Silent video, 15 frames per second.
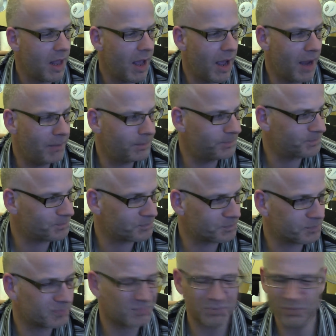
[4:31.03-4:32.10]

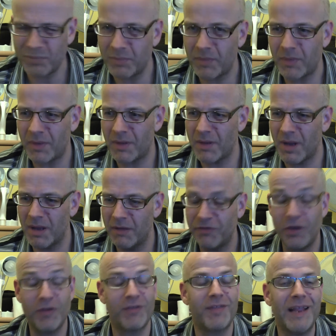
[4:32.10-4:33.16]

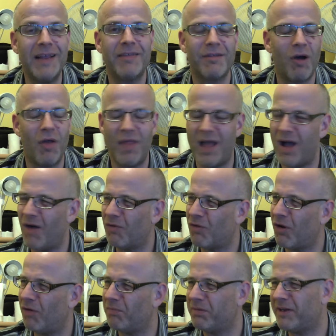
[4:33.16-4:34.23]
So it's things like that. I've
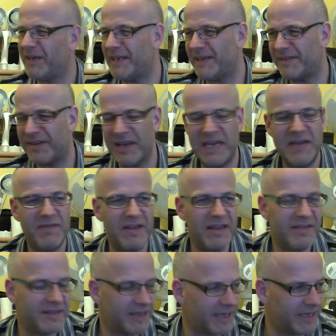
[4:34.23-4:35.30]
got bloody
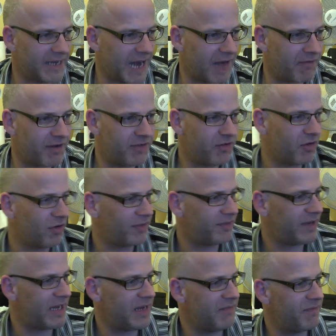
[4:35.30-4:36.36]
TVs in the garage, I've got
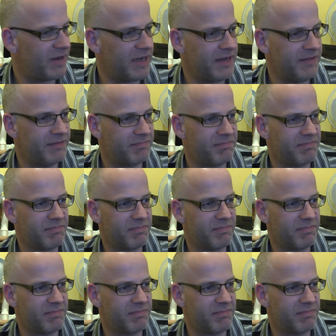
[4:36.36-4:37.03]
TVs